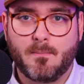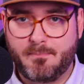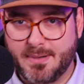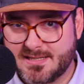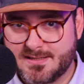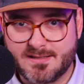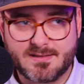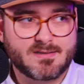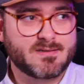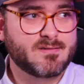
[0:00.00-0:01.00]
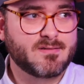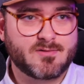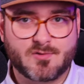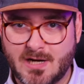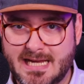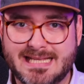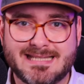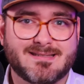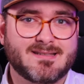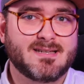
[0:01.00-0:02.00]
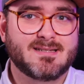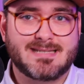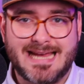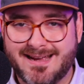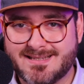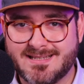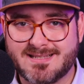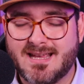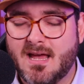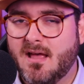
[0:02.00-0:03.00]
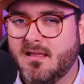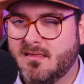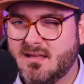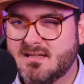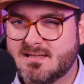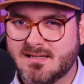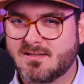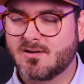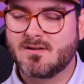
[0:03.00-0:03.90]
buses, trains, taxis, these things are